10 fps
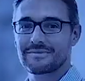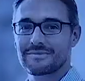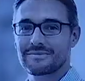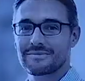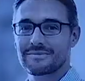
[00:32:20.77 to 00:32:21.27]

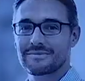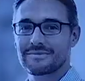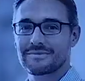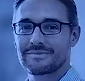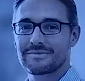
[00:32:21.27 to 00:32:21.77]

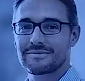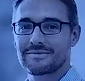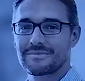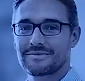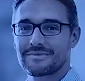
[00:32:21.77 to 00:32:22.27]

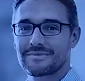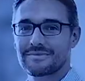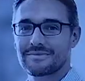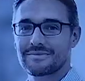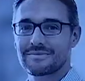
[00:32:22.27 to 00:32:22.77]

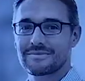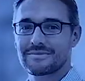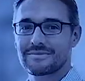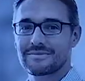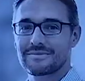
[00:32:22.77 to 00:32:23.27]

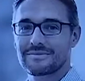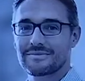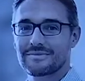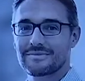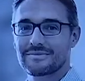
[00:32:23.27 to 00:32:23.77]

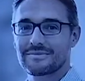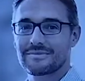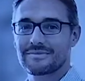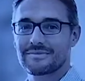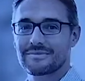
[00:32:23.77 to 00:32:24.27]

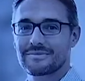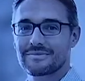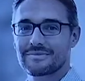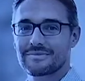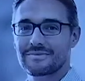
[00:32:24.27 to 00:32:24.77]

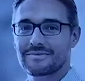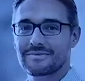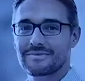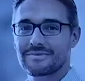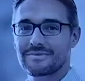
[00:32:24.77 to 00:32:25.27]

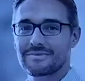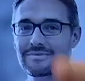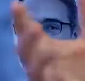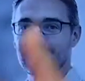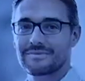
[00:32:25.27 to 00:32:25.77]

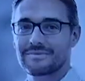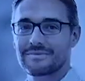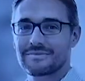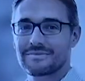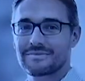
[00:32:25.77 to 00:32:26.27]

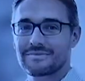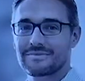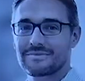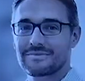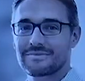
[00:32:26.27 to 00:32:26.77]

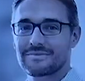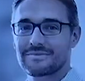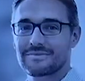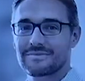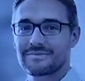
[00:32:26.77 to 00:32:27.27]

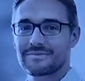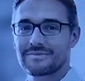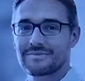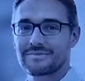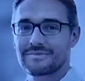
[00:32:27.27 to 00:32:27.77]

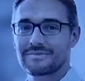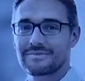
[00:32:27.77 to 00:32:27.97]
This person isn't speaking.